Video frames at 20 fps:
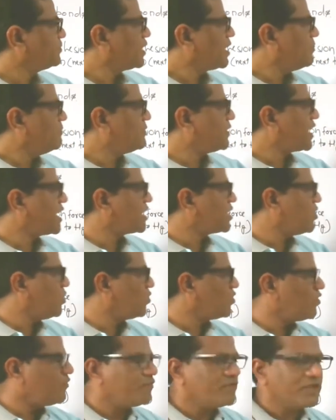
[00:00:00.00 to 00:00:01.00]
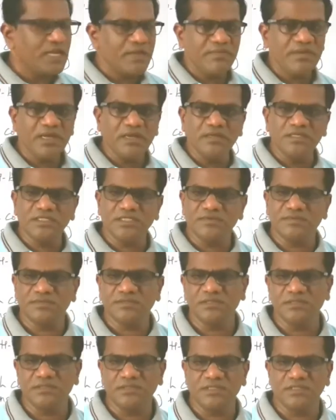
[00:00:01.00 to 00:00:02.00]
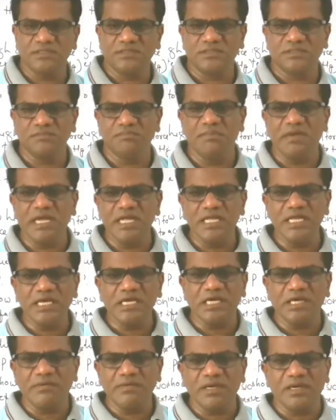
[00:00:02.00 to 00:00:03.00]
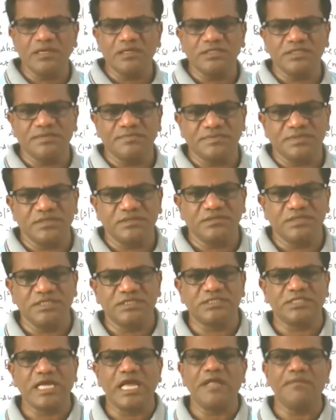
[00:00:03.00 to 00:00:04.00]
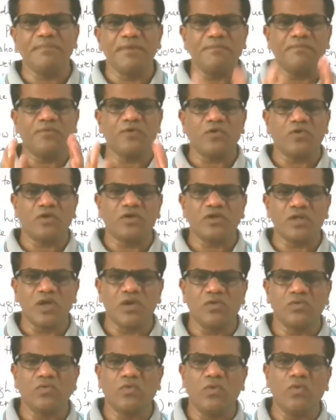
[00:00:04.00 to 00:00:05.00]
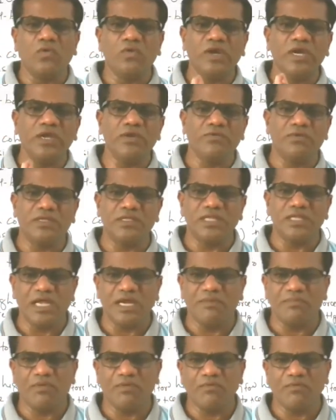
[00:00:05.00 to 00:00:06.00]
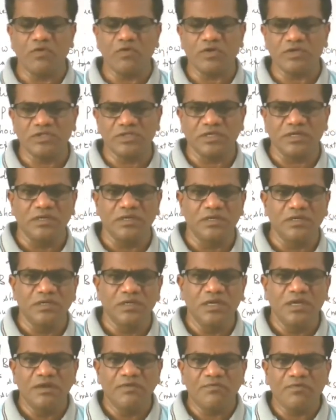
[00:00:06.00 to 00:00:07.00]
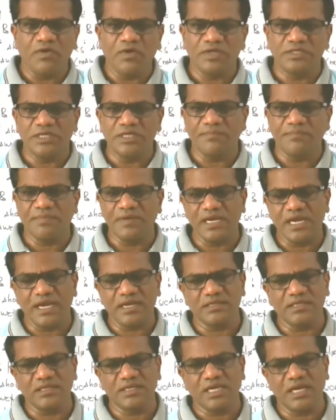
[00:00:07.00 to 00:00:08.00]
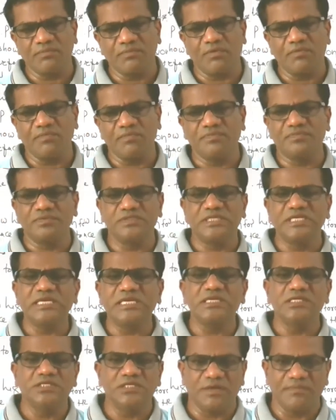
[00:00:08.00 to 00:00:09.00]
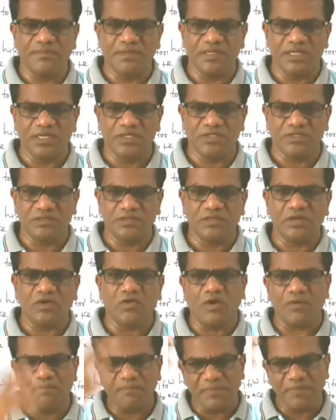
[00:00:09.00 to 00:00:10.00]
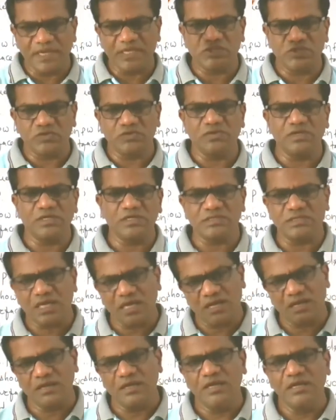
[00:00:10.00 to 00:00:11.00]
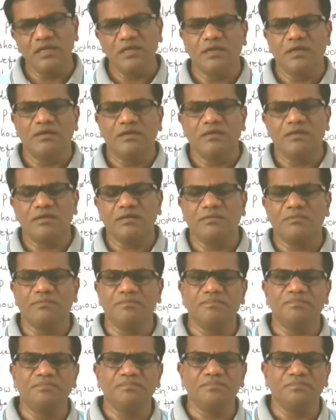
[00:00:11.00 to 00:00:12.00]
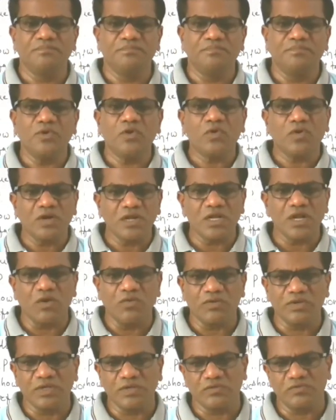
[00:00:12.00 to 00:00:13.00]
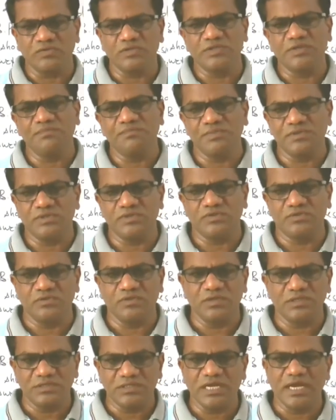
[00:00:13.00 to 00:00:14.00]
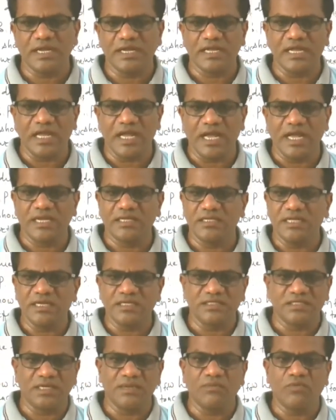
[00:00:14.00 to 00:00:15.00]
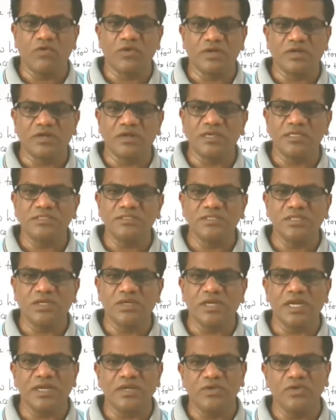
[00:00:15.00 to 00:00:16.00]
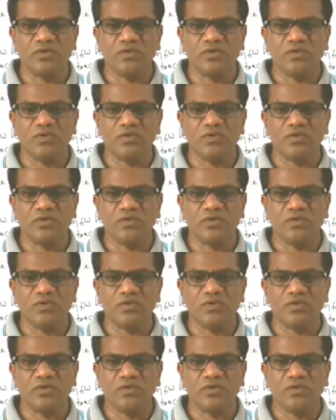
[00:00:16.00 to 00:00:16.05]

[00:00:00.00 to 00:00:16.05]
Breakdown of chemical substances. Many chemical substances can be broken down only with the help of water. For example, at the time of seed germination, the complex sugars are broken down into simple sugars, and at that time water is needed.